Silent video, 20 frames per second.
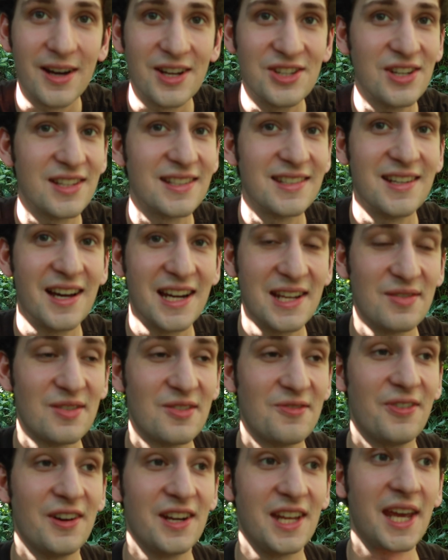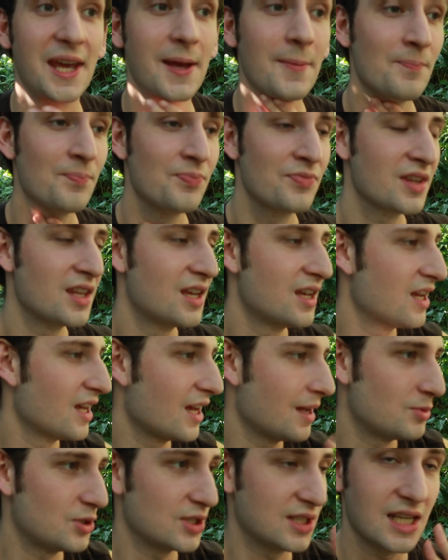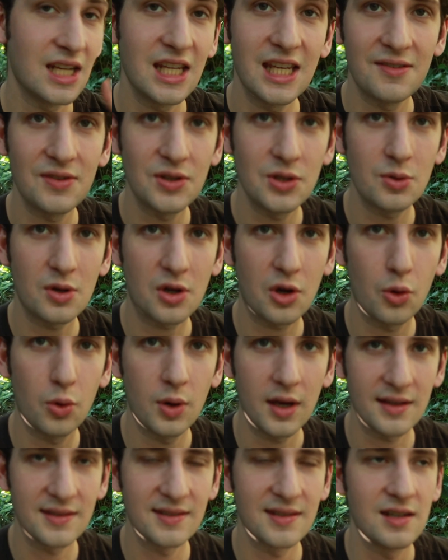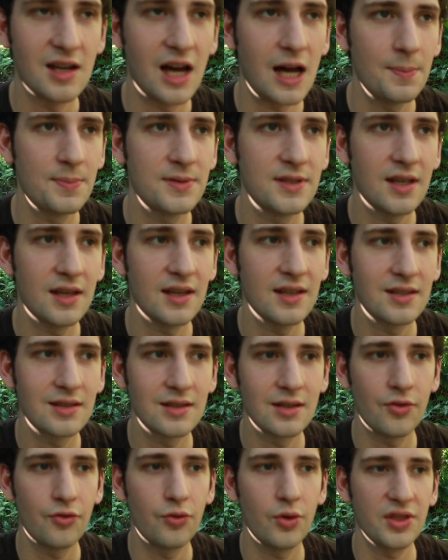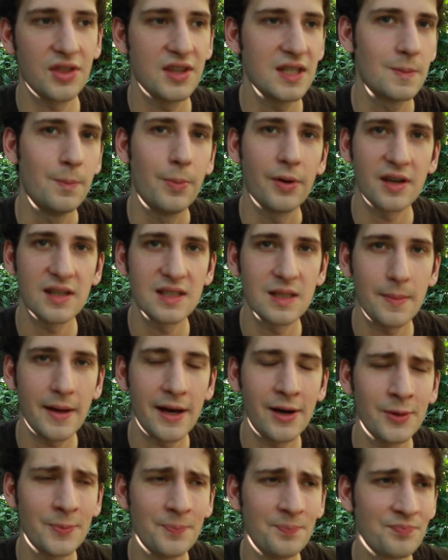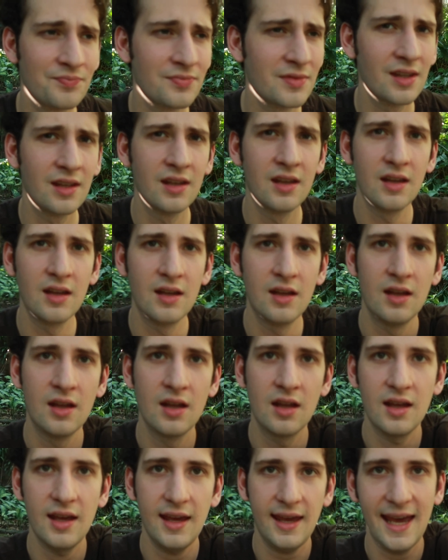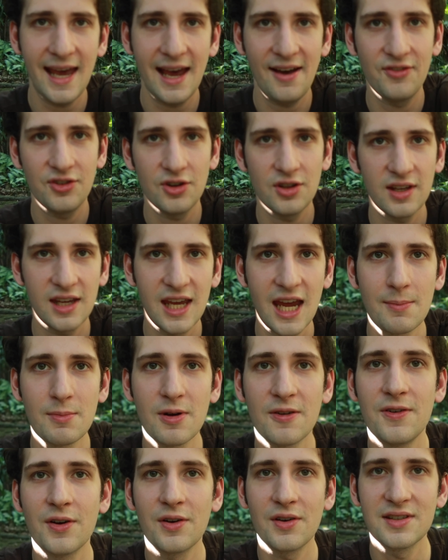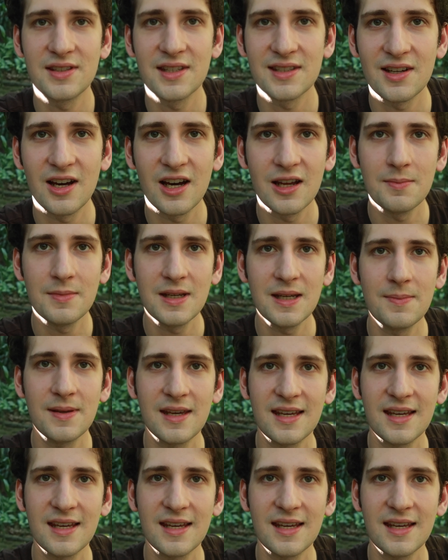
much. It's not even funny. I'm just gonna give you a quick synopsis of what this book is about. After the camera focuses on me